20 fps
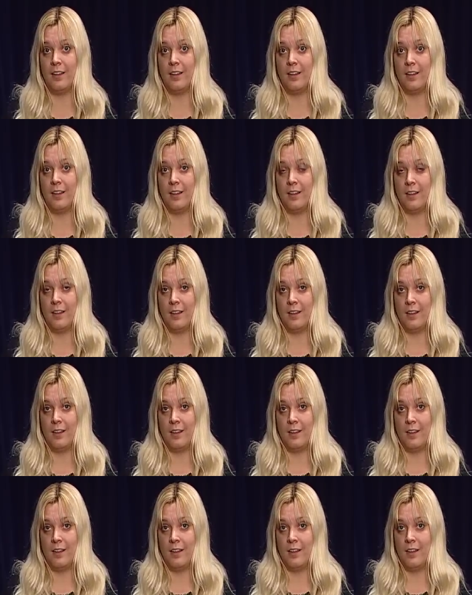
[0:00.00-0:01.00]

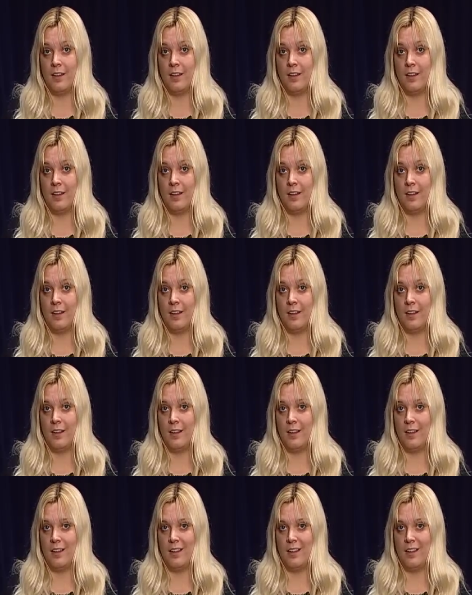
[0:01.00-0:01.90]
(no one is talking)